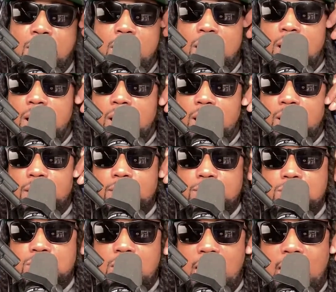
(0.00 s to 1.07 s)
uh
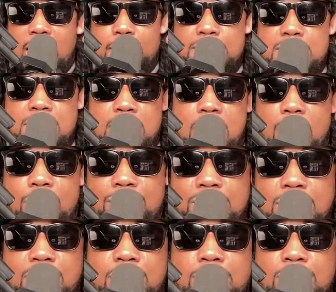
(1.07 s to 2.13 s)
option over
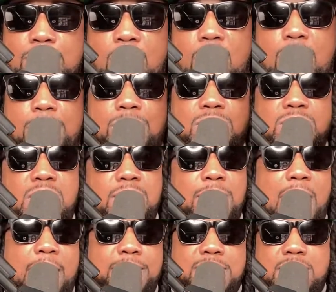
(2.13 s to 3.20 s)
the normal
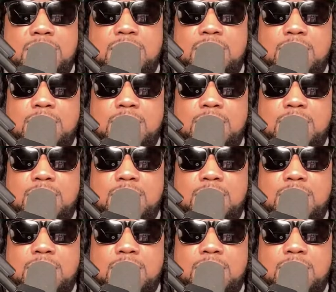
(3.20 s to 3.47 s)
cheap option.